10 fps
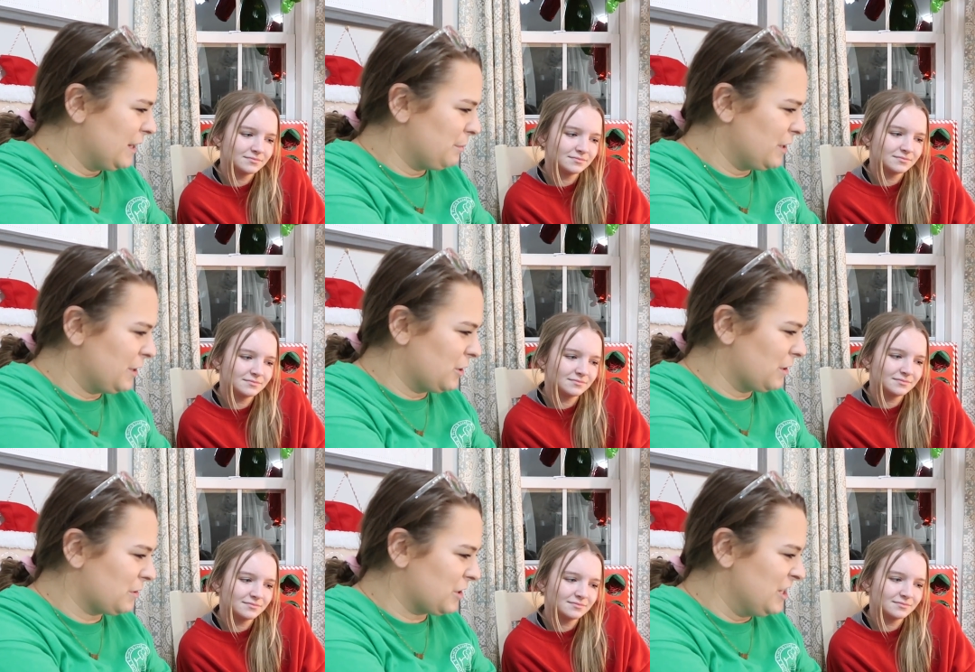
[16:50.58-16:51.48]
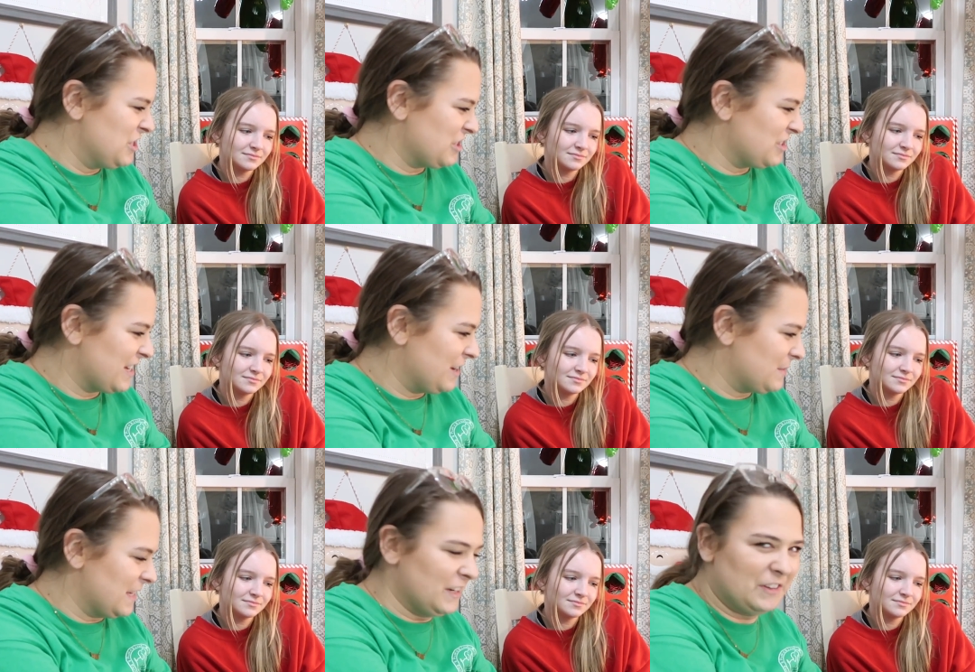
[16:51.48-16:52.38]
Speaker 1: they're pretty cool creatures. They all
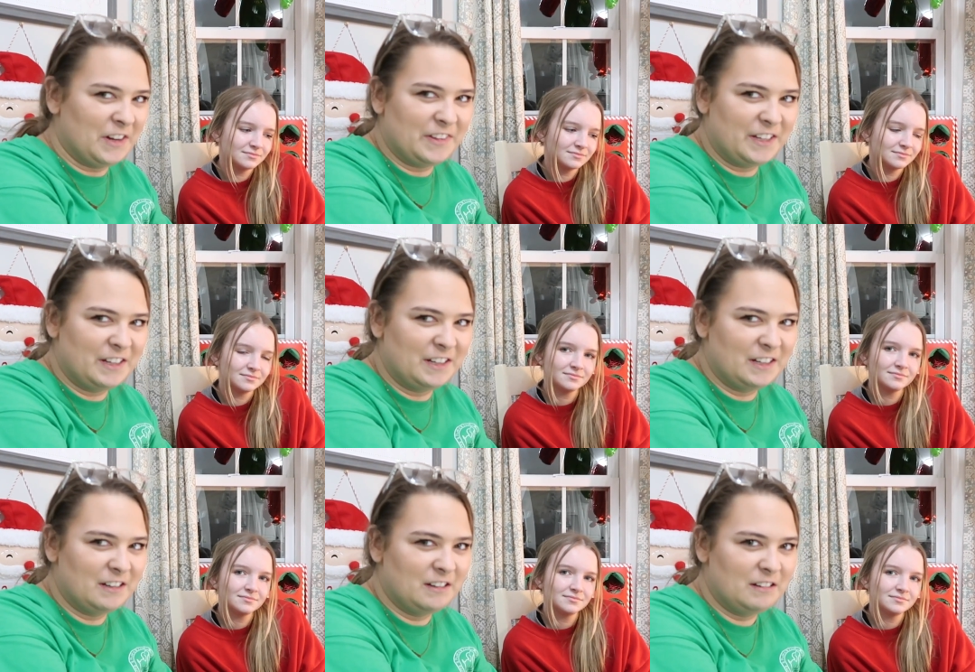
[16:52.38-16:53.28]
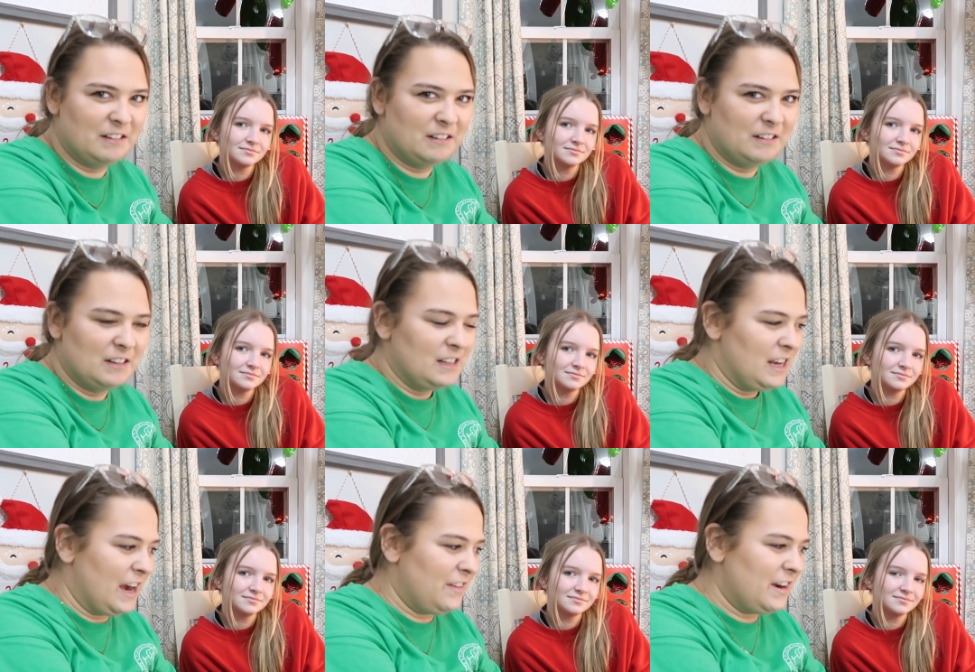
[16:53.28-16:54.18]
sing throughout the year. Mm-hmm.
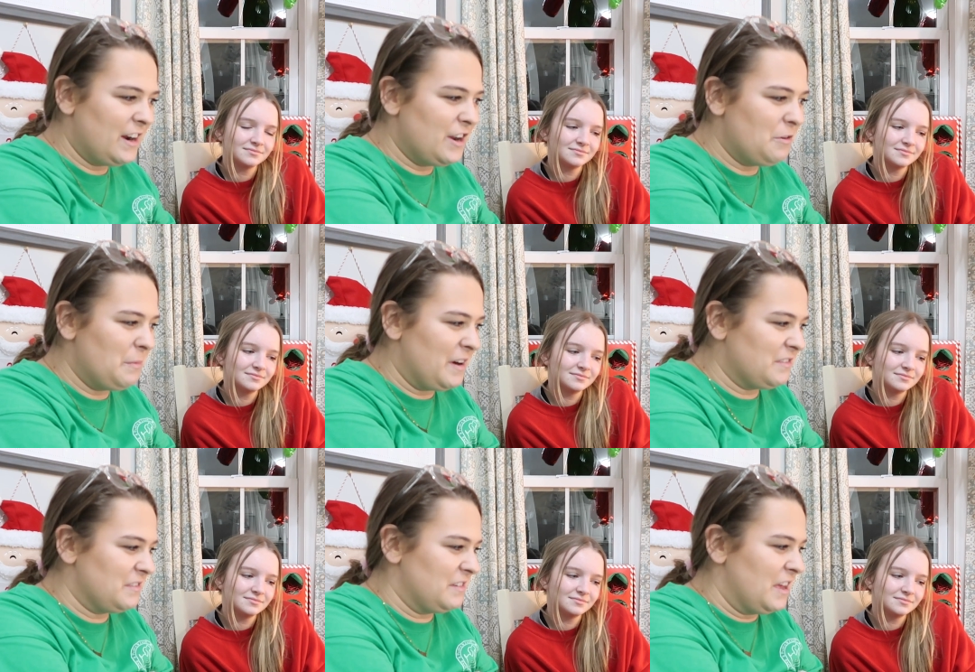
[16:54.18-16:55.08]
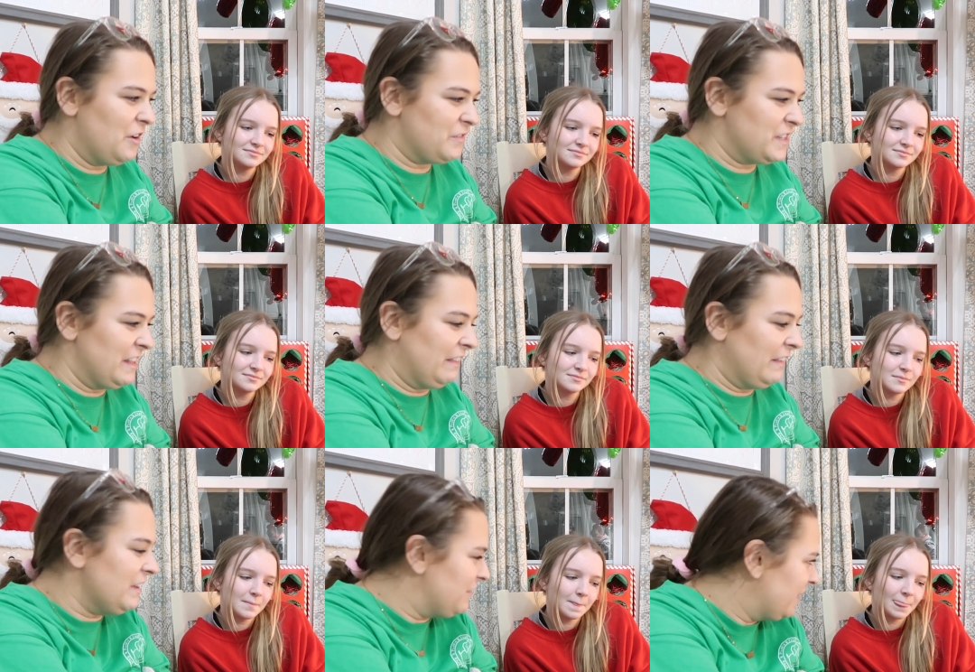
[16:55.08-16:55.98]
How do they not know about elves? They
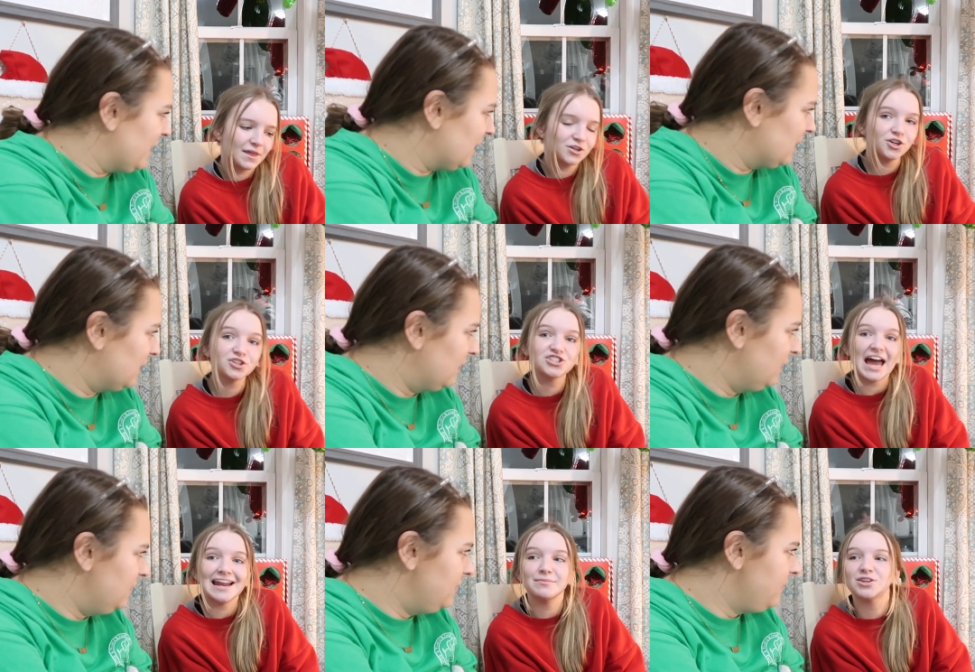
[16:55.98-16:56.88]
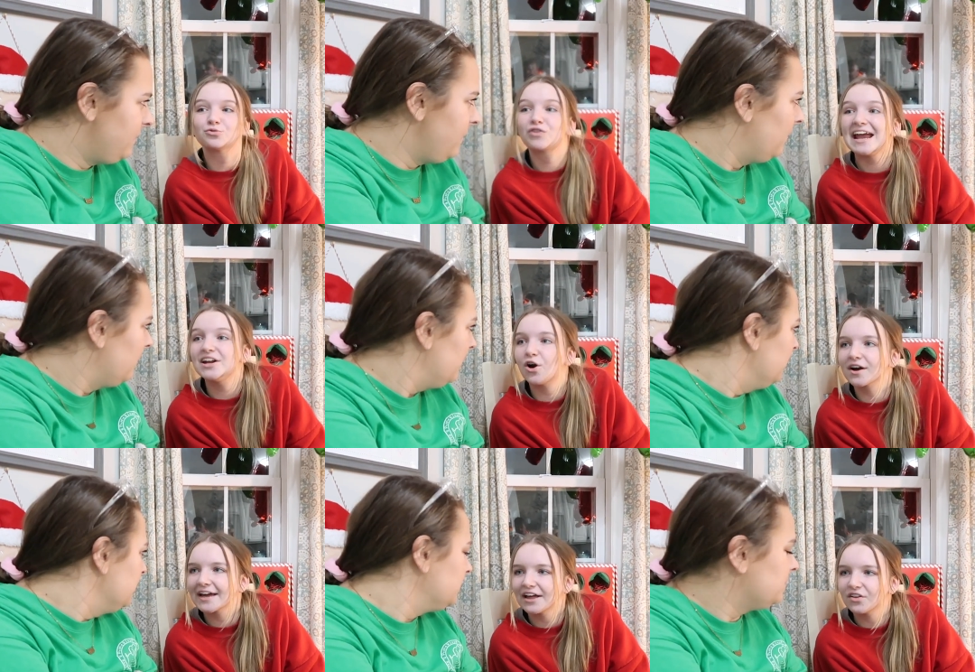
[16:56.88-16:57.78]
live. I guess You're
Speaker 2: they're busy. The
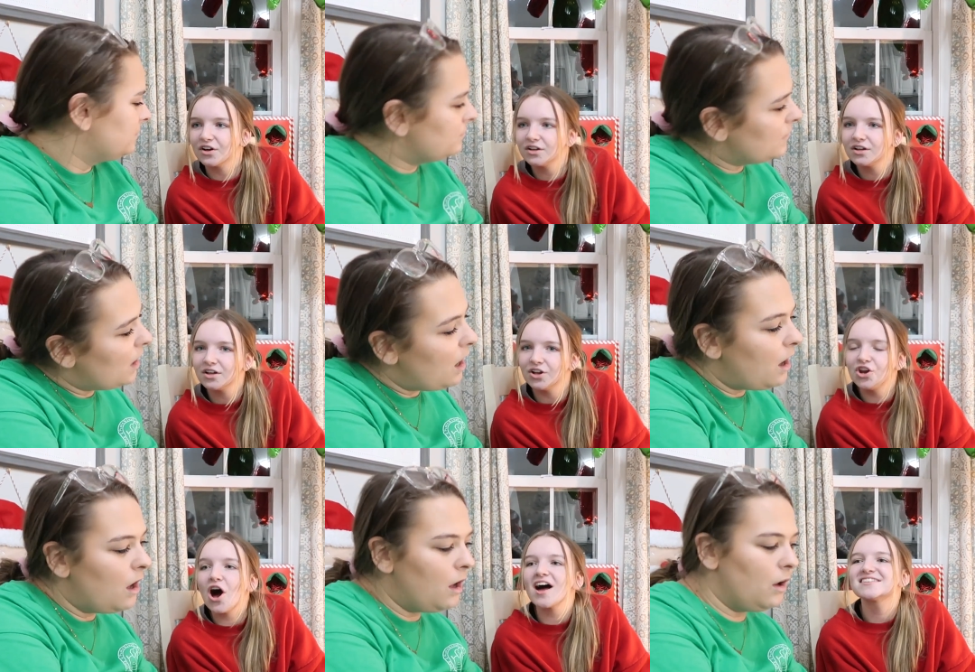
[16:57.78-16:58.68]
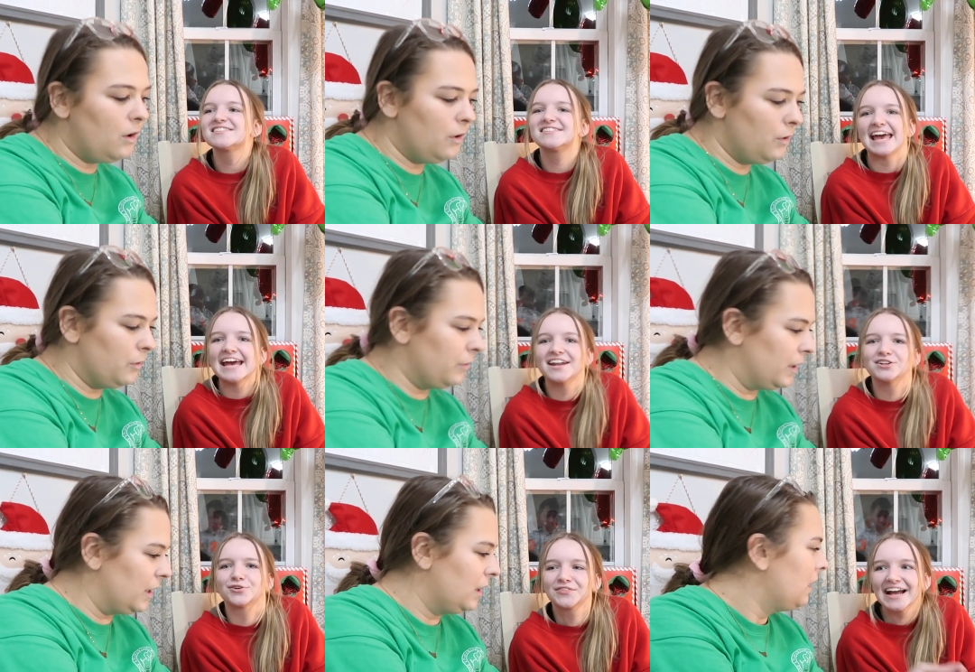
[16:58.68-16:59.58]
radar, yeah, the radar. Oh, not
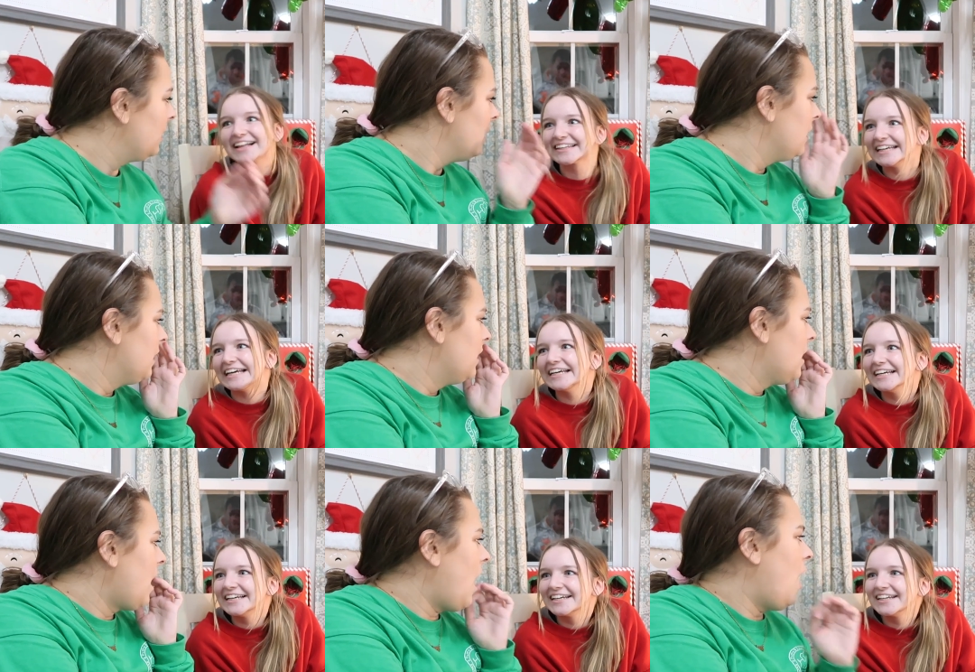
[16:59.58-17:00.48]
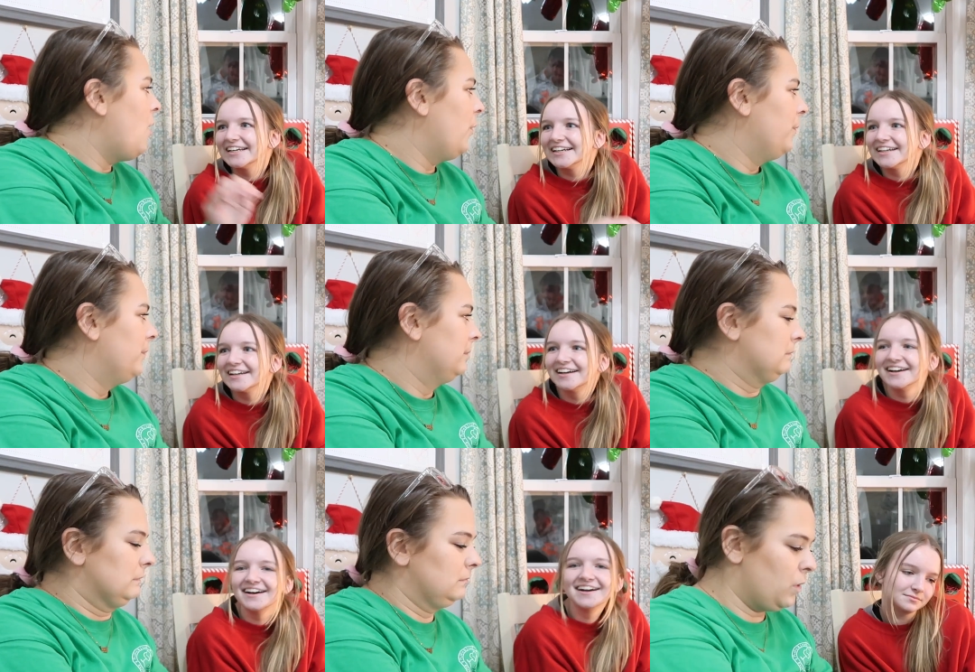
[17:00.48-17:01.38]
Santa directly.
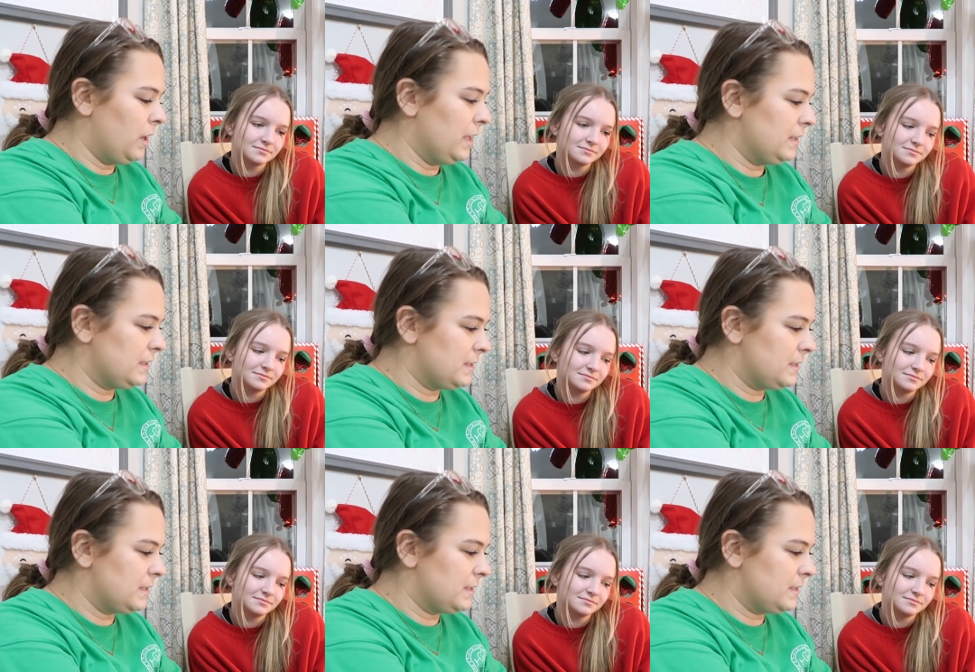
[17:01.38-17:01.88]
Speaker 1: What